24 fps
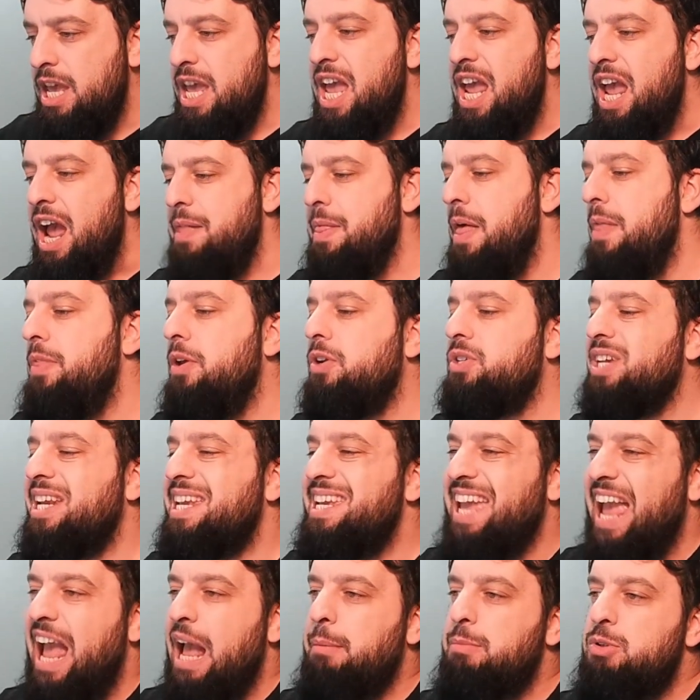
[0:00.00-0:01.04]
And then there's a
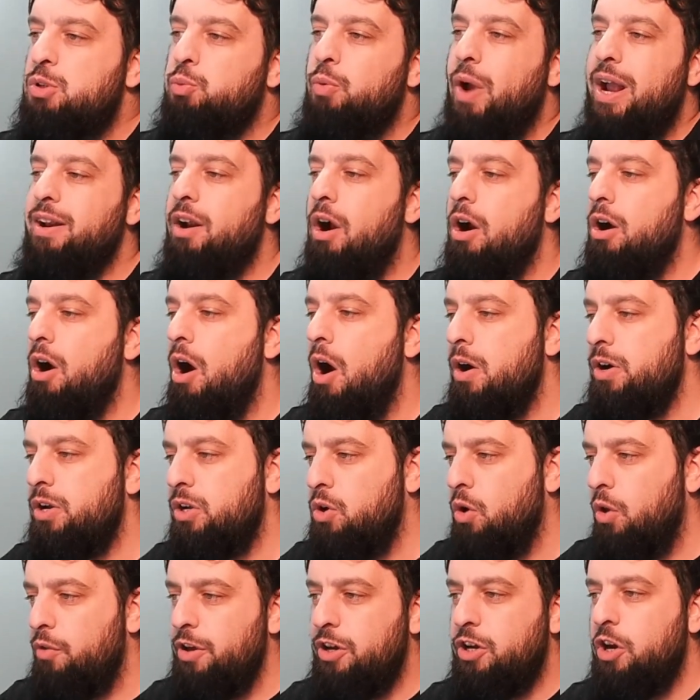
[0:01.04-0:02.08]
Games Radar
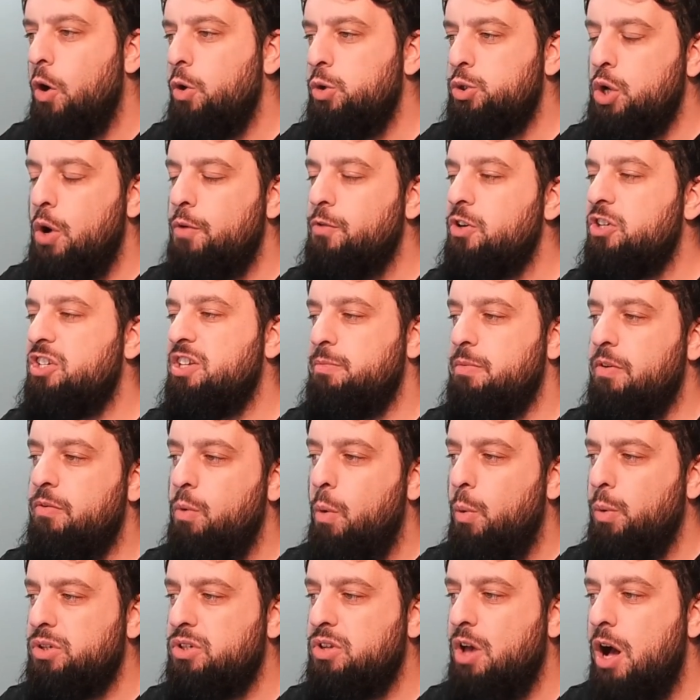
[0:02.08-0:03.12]
article that goes over some of
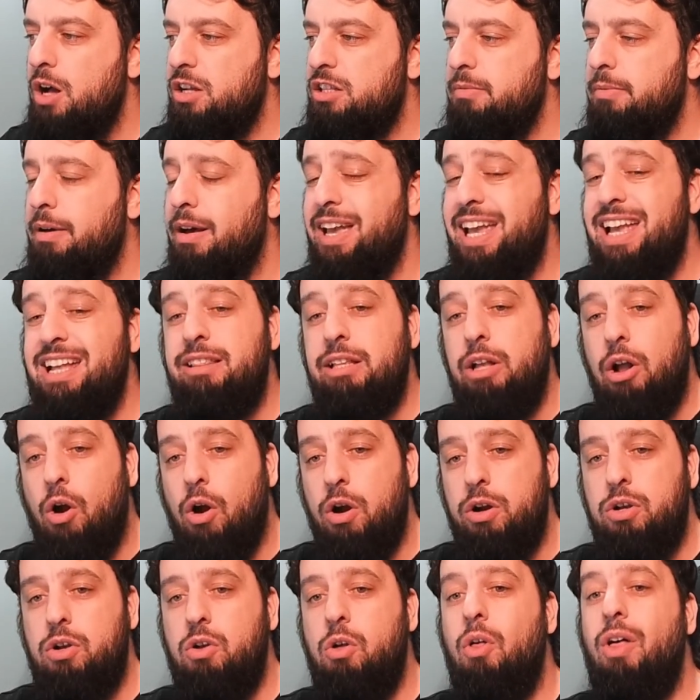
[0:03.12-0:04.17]
what was talked about in the
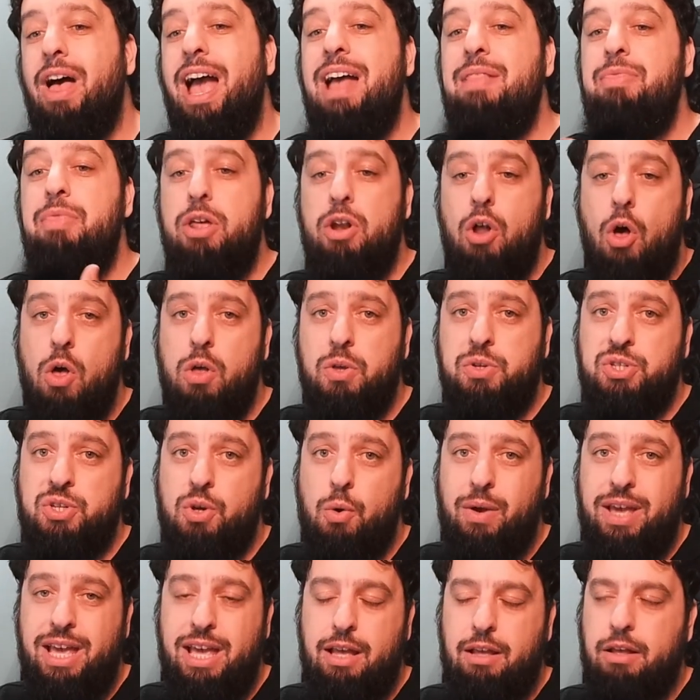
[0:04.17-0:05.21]
article, and then
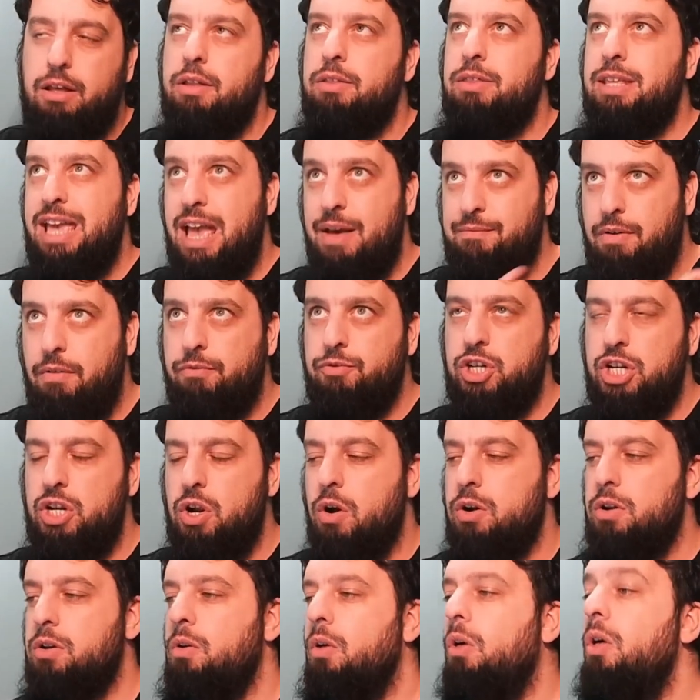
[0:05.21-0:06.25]
also the FFG
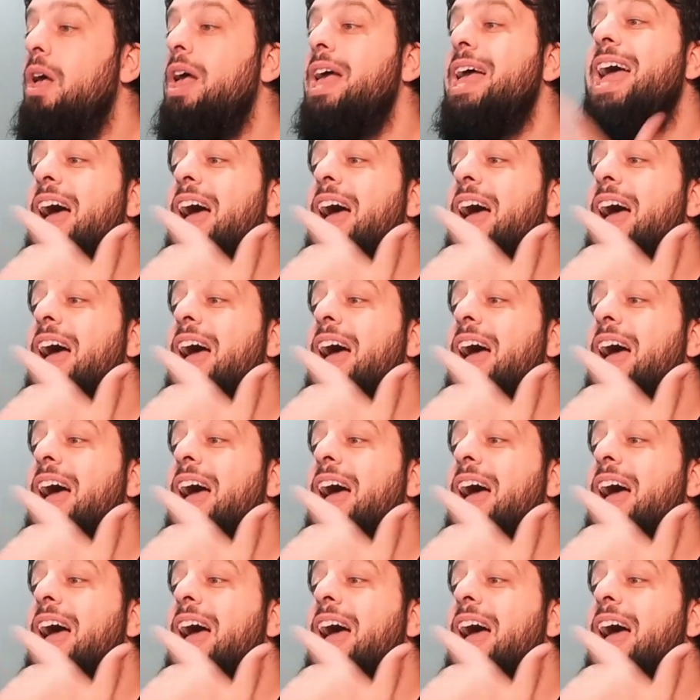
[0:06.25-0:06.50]
article.